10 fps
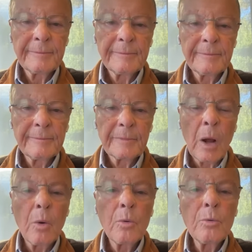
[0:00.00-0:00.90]

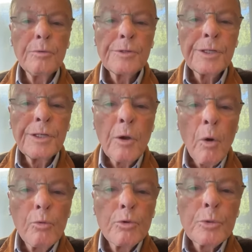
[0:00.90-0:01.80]
Some of
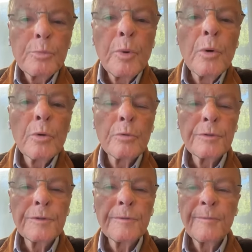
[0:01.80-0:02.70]
them, very few
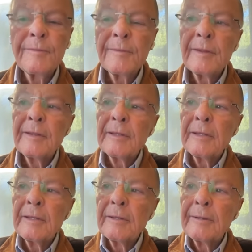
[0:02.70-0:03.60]
of them,
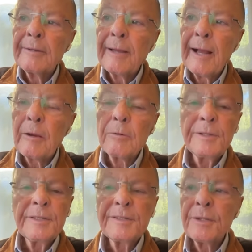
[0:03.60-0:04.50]

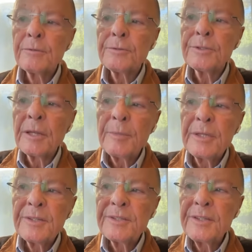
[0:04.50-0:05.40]
happened just
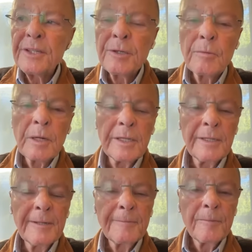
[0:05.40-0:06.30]
like what
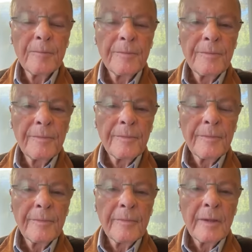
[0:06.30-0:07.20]
happened to this rich
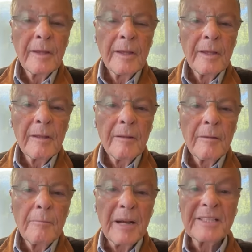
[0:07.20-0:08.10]
man.
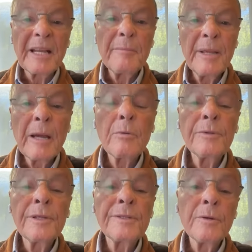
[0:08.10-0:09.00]
But
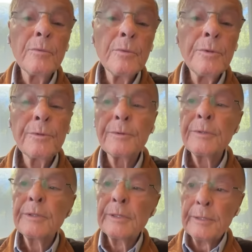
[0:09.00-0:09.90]
also the
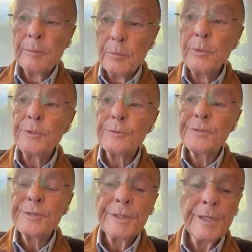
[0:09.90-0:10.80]
majority,
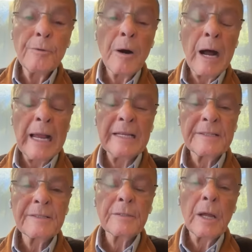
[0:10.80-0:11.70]
many of
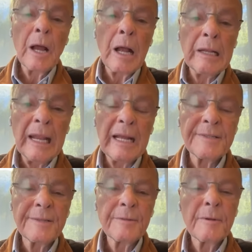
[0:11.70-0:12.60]
them ended up
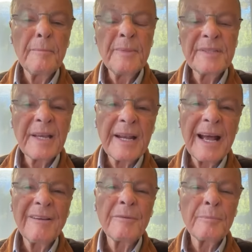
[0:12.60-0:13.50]
like Lazarus,
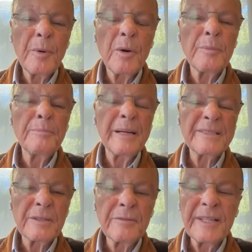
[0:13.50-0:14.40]

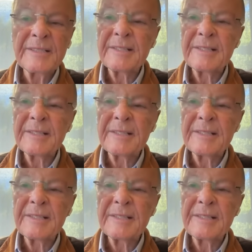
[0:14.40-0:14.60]
miserably